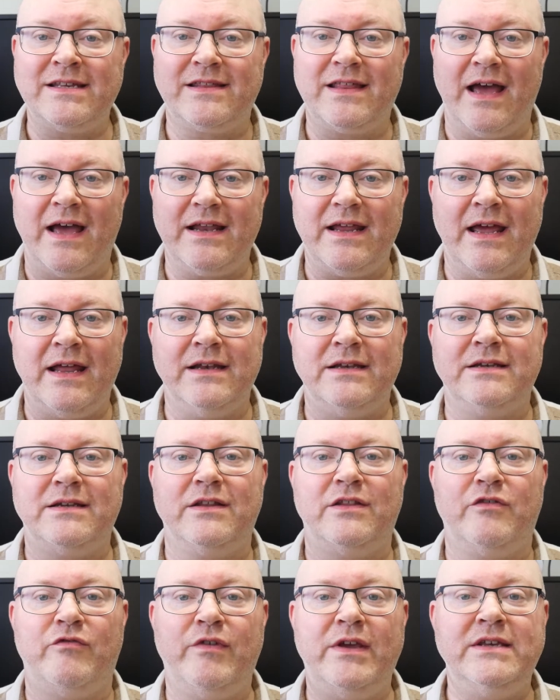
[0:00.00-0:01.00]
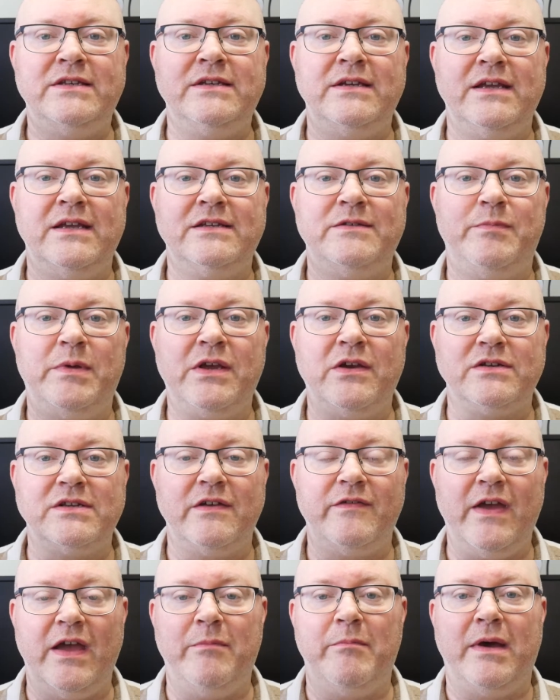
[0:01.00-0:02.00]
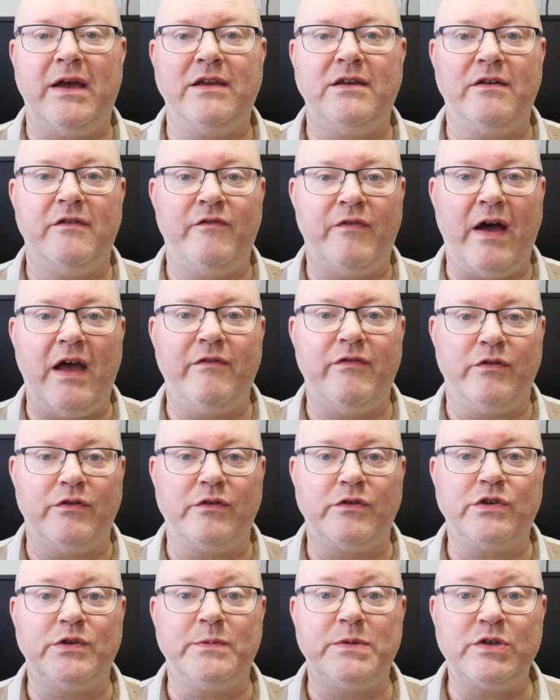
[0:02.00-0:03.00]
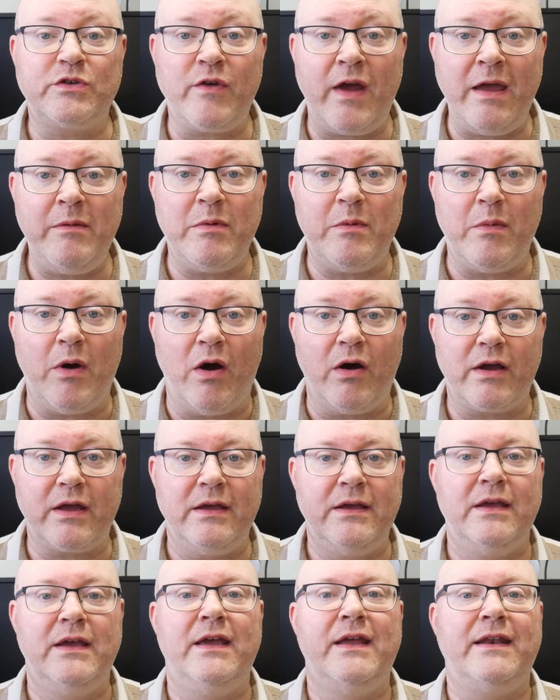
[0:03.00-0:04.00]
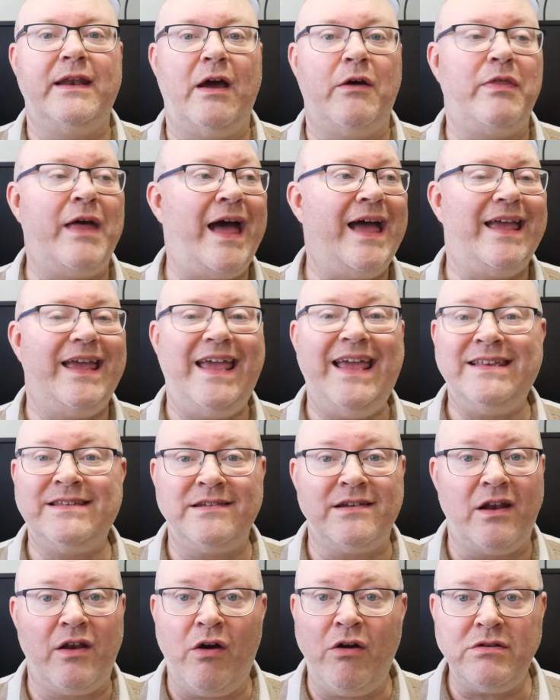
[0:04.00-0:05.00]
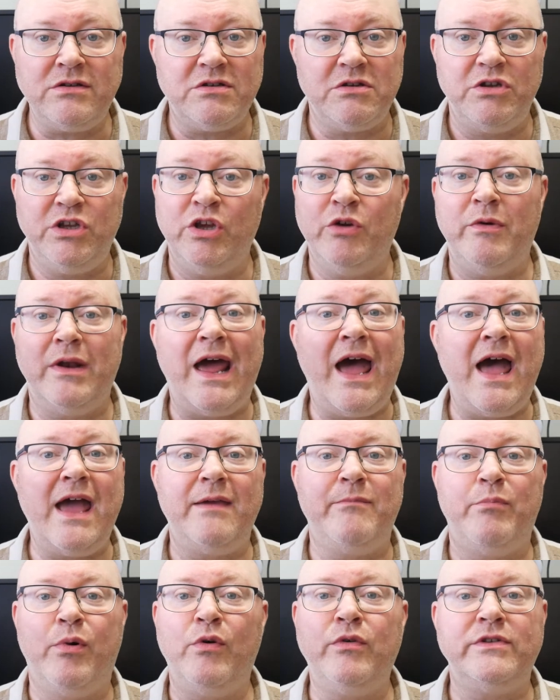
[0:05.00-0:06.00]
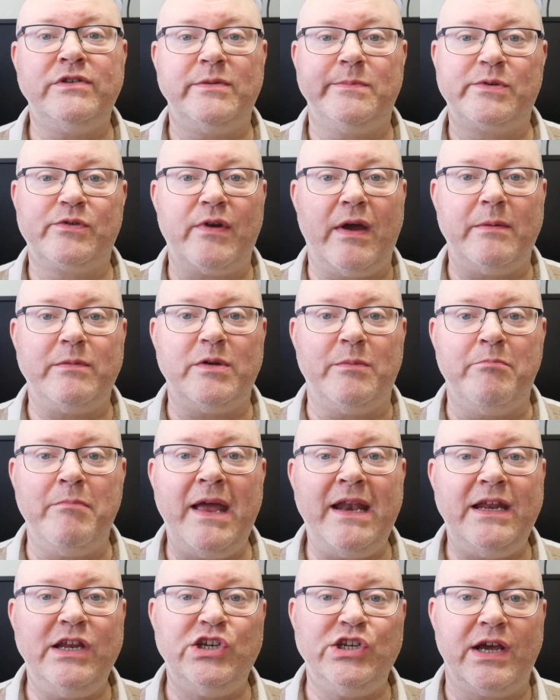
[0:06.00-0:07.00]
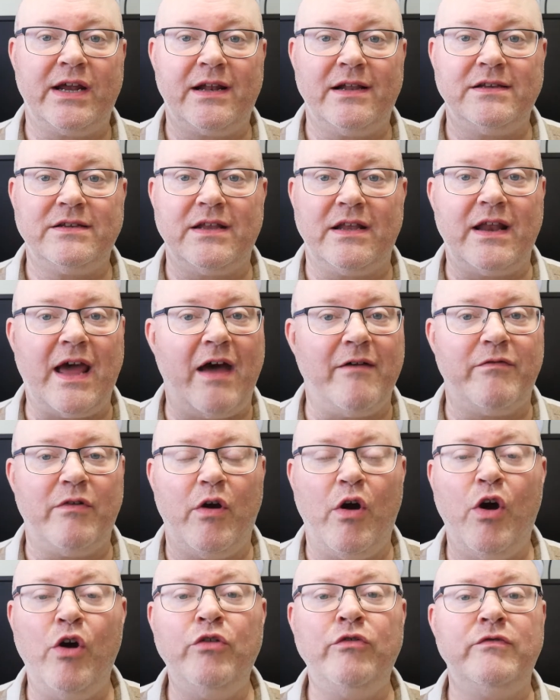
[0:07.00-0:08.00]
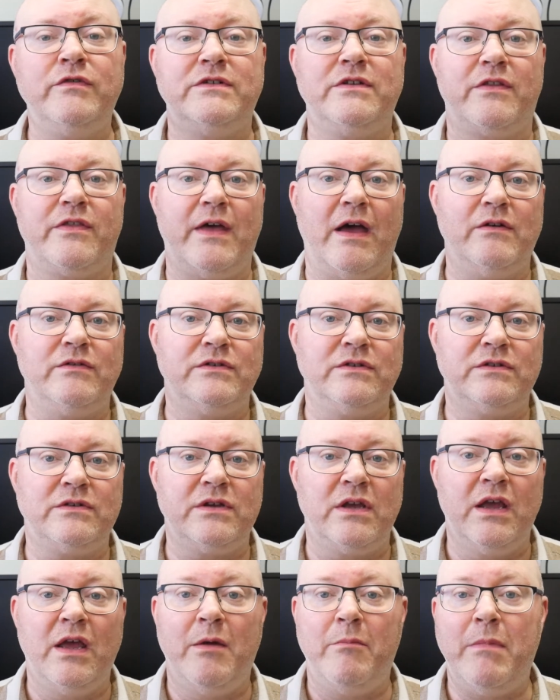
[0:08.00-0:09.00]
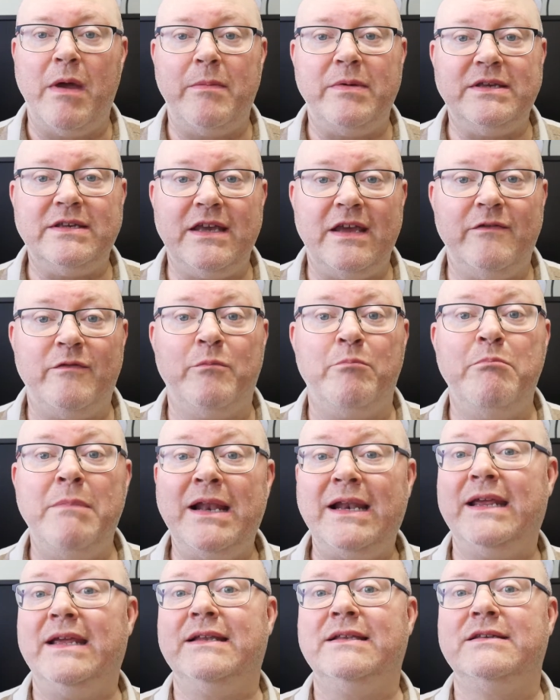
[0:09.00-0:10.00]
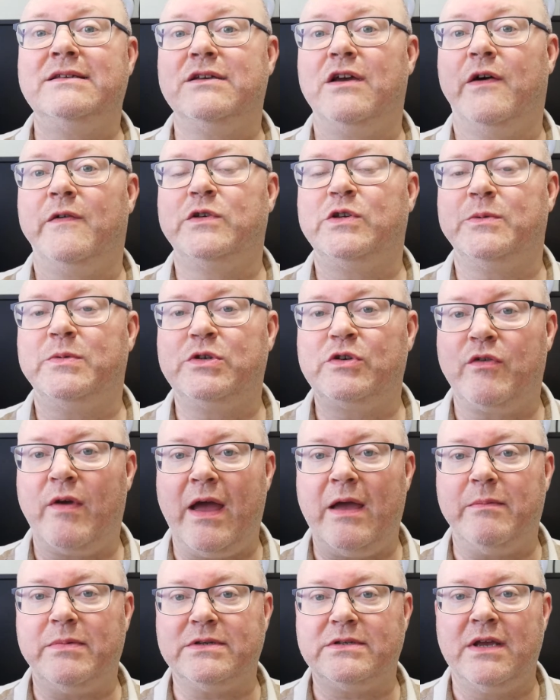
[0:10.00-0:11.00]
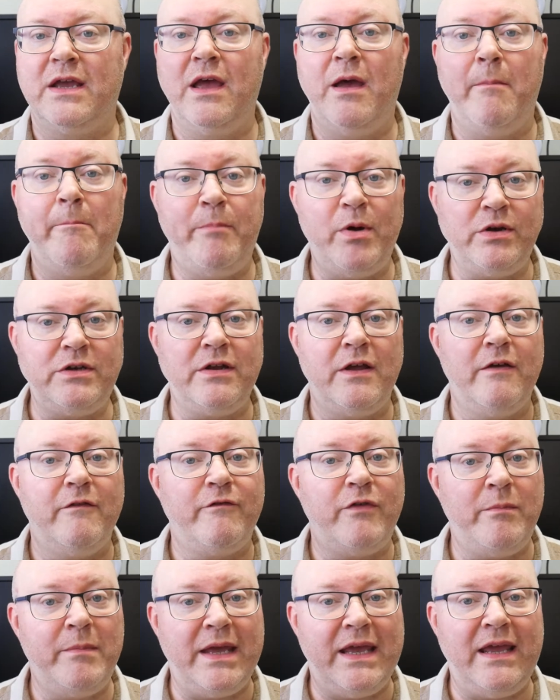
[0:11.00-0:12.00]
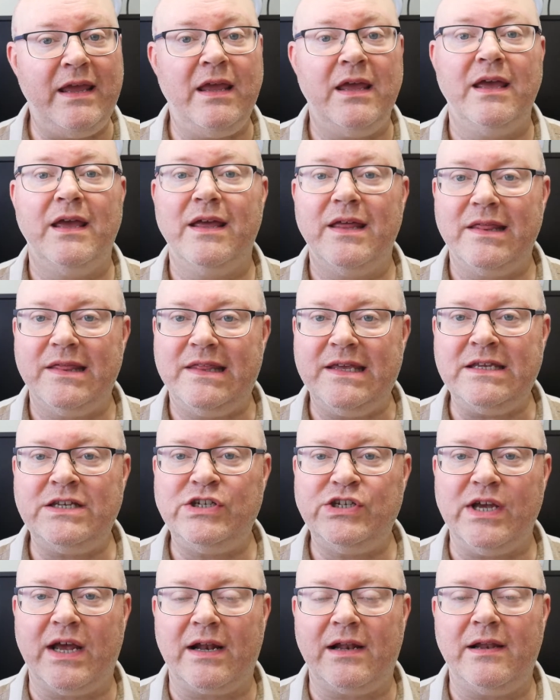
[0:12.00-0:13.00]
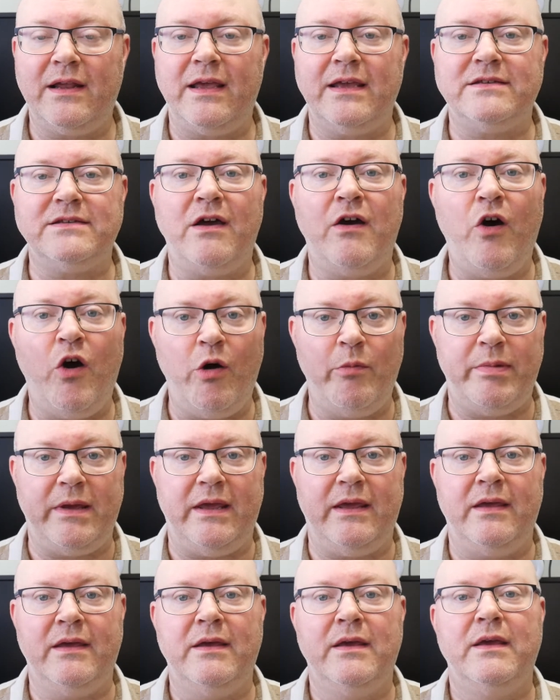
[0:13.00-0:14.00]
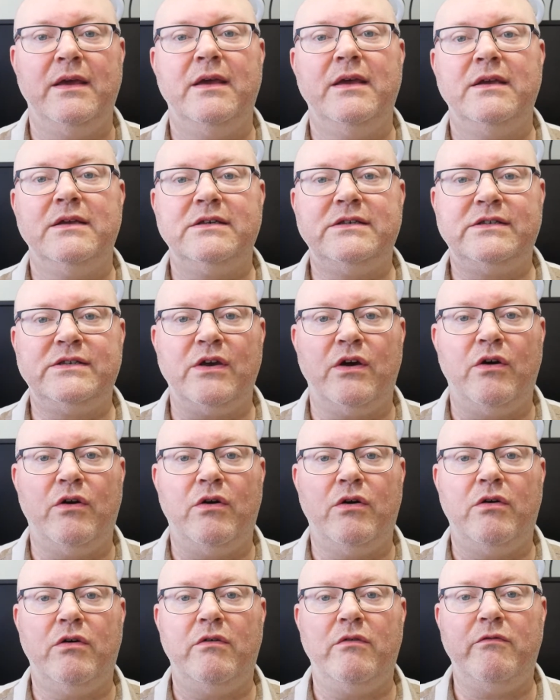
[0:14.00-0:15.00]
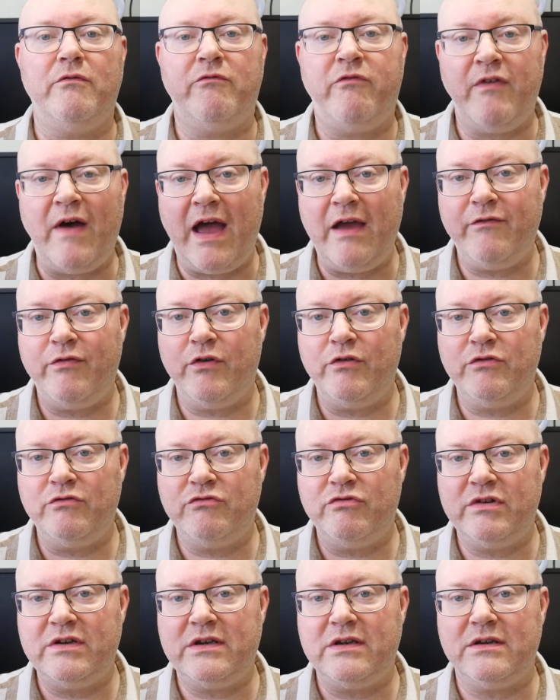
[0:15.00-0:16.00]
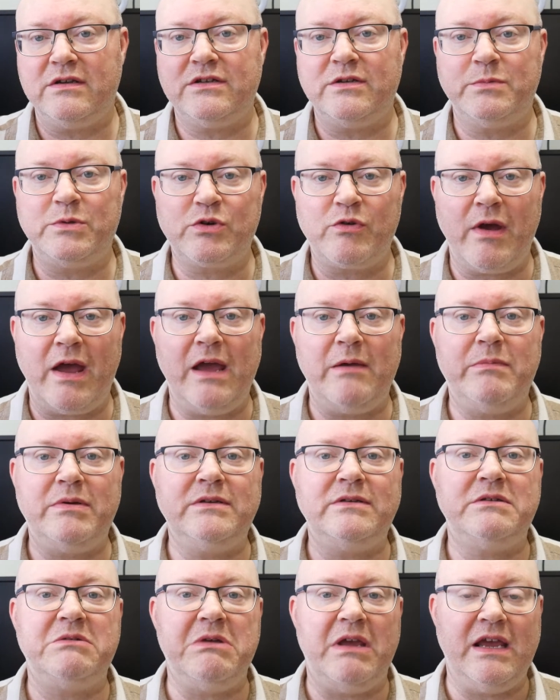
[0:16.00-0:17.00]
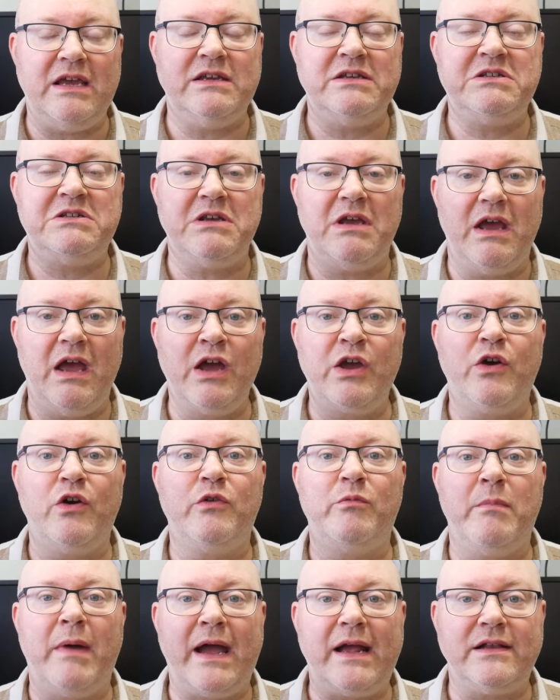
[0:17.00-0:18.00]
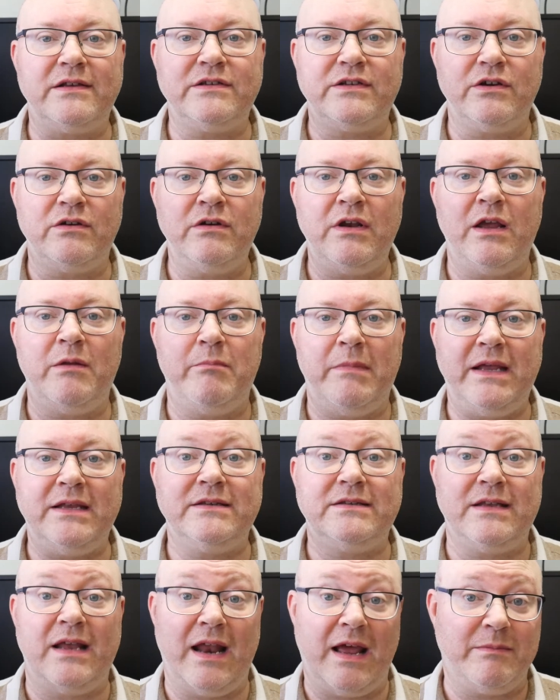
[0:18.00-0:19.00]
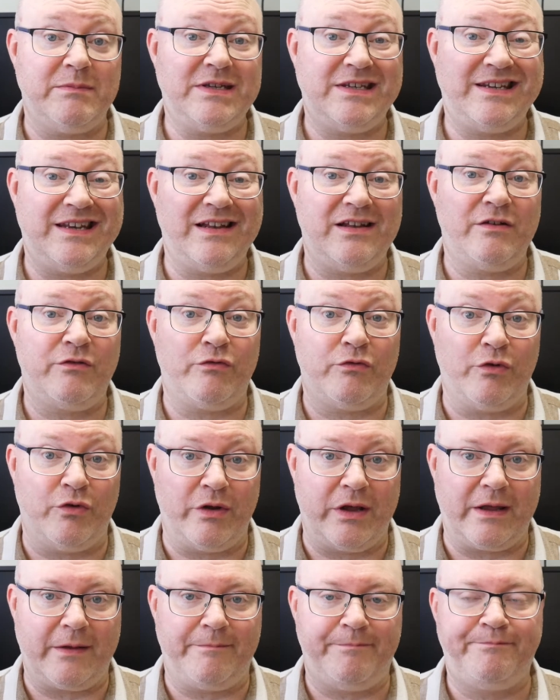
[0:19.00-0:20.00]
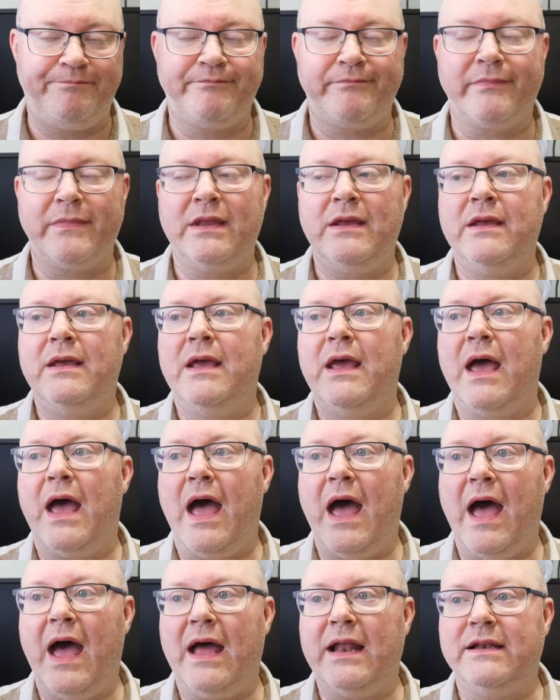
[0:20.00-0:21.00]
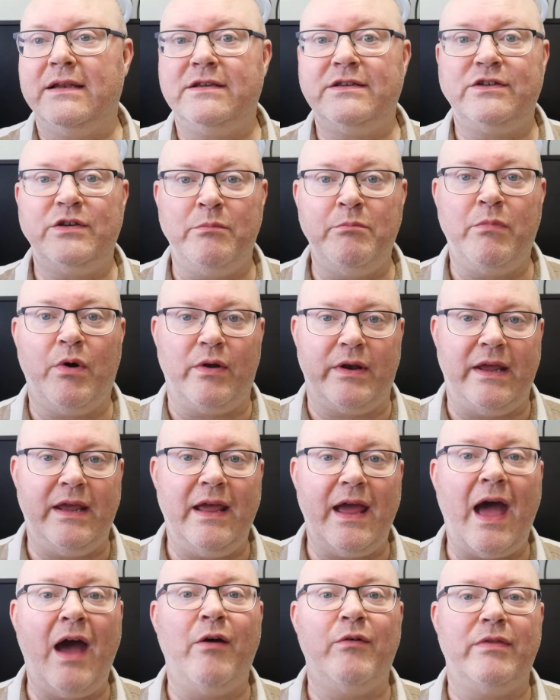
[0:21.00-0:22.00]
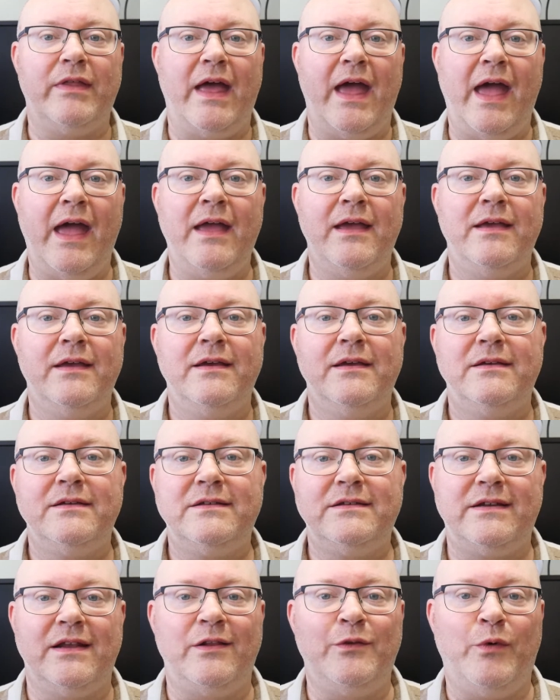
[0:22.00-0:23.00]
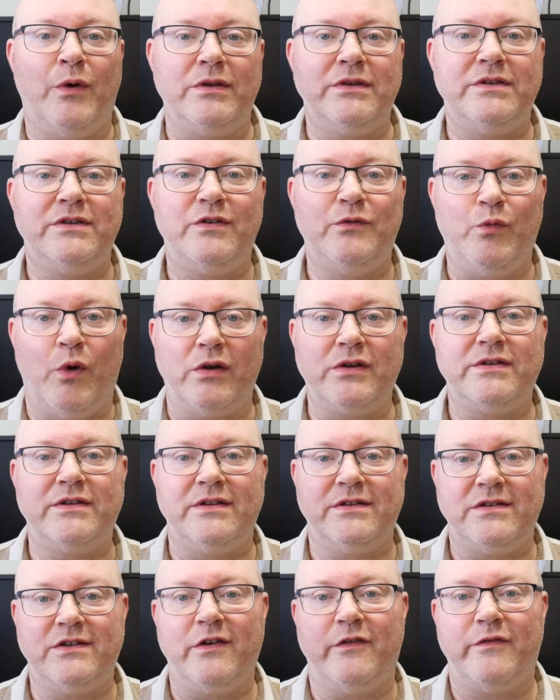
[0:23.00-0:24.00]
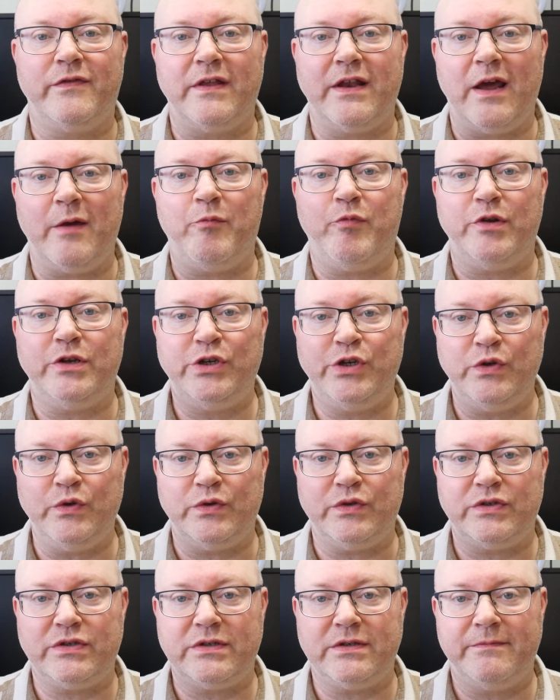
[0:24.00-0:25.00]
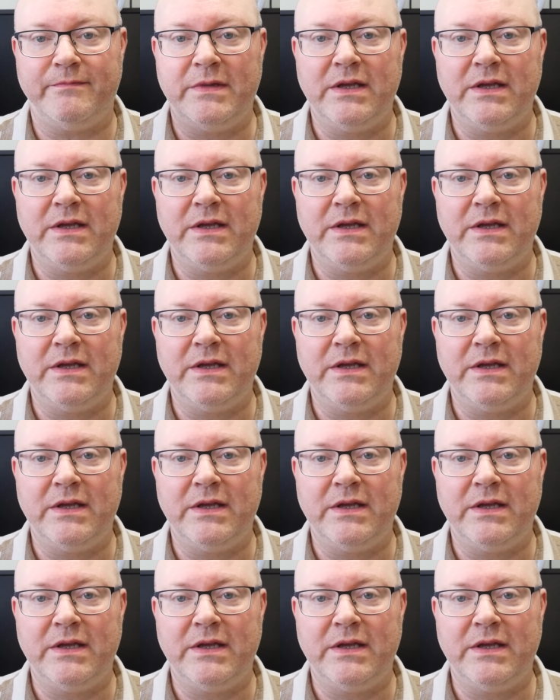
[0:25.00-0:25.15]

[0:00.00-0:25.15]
that, and the reason is because I've hit my 500 subscriber mark. Now, that isn't a lot. You and I both subscribe to many channels that have hundreds of thousands, maybe even millions of subscribers. But for me, this channel is a hobby. So 500 subscribers is a good milestone. It means that I'm still growing. And somebody out there still wants to watch the stuff that I produce.